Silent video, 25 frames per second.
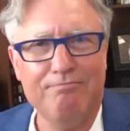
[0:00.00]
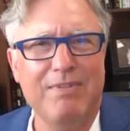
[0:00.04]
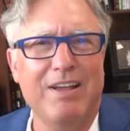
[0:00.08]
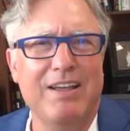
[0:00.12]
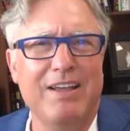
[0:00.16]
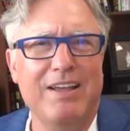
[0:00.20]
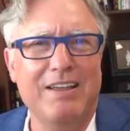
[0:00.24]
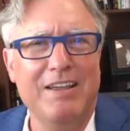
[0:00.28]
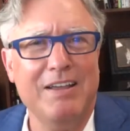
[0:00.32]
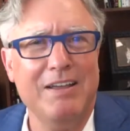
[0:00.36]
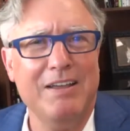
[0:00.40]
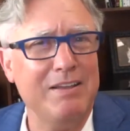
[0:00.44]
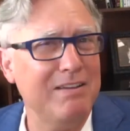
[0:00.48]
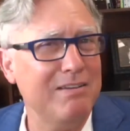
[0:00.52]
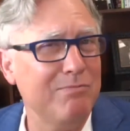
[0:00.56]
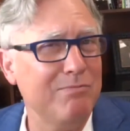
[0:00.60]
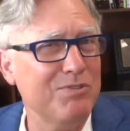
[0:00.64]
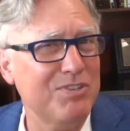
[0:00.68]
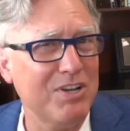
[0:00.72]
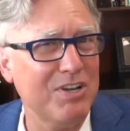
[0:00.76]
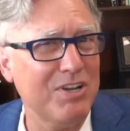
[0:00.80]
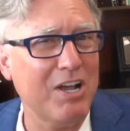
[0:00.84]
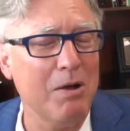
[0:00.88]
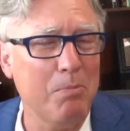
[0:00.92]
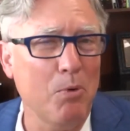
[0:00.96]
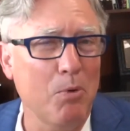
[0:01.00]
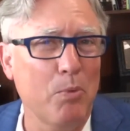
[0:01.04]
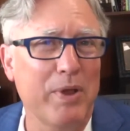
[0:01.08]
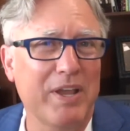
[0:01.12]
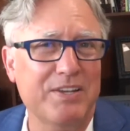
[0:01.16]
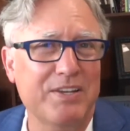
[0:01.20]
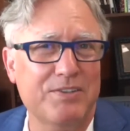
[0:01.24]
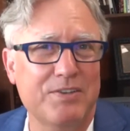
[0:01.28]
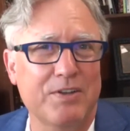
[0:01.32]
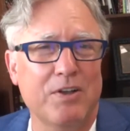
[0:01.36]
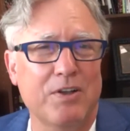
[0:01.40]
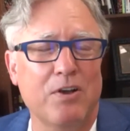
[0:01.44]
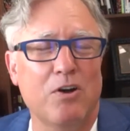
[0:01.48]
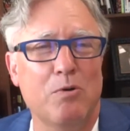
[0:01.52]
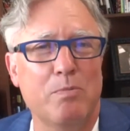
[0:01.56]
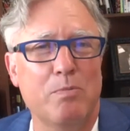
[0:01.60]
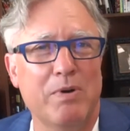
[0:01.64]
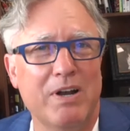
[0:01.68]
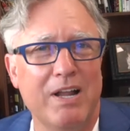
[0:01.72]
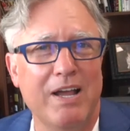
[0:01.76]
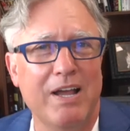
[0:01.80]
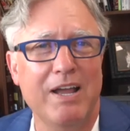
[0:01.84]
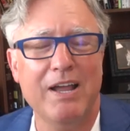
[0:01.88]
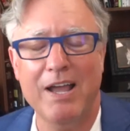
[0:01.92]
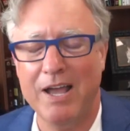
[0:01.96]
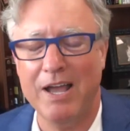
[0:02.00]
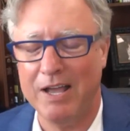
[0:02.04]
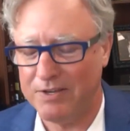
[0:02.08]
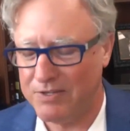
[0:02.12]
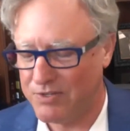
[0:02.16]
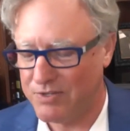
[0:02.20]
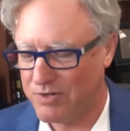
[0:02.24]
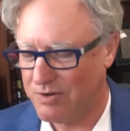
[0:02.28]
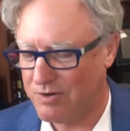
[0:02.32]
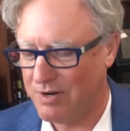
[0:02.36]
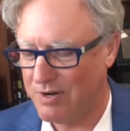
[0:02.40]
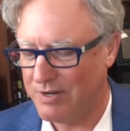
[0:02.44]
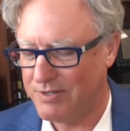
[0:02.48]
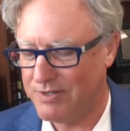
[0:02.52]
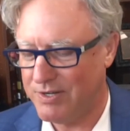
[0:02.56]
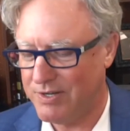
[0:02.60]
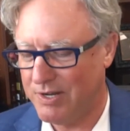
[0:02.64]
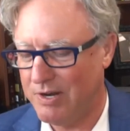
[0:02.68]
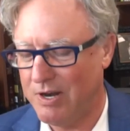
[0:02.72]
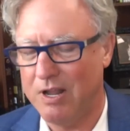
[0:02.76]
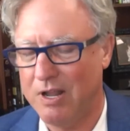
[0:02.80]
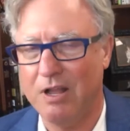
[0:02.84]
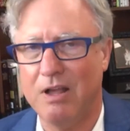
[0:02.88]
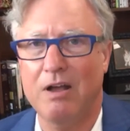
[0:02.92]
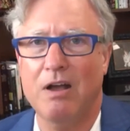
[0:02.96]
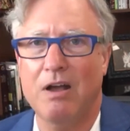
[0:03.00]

it was a couple weeks ago, but I asked her, I said,